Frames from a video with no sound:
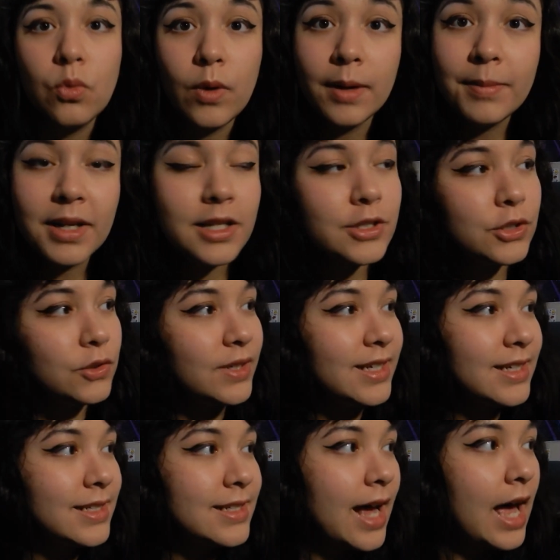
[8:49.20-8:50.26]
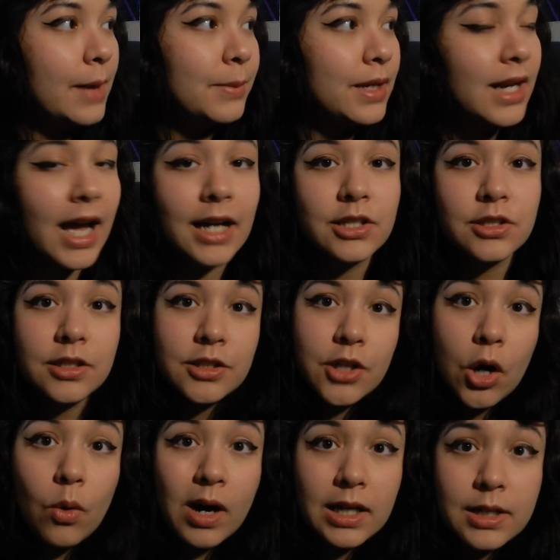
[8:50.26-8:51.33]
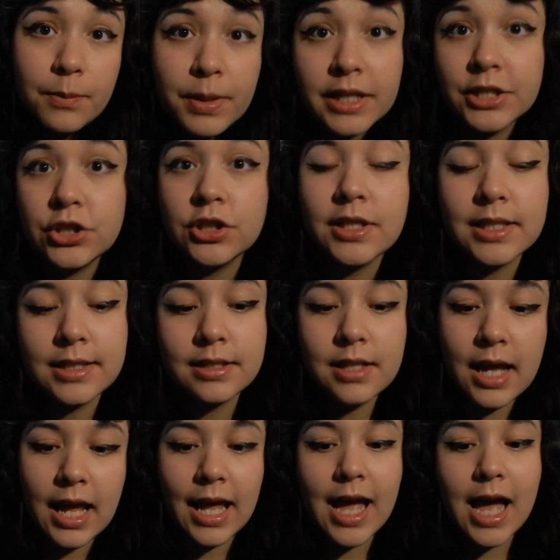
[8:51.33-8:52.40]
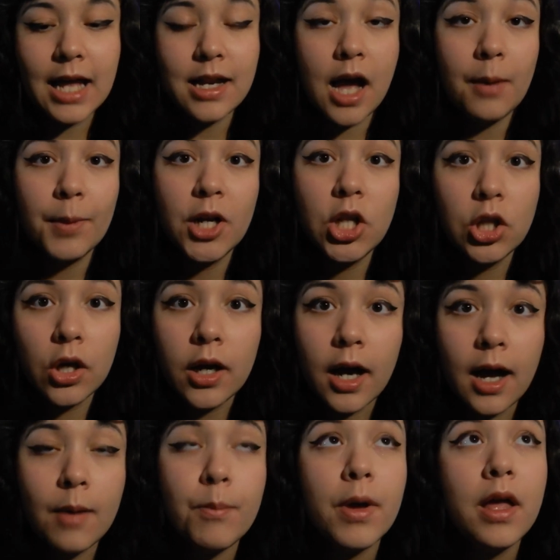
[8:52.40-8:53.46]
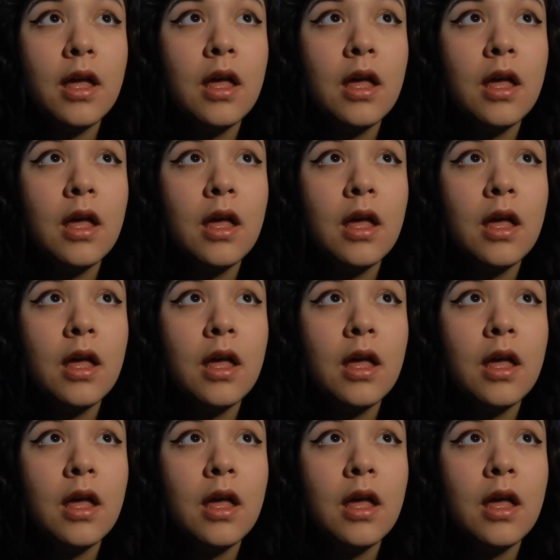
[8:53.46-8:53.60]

what I'm gonna do is I'm gonna actually go onto Pinterest and I'm gonna look up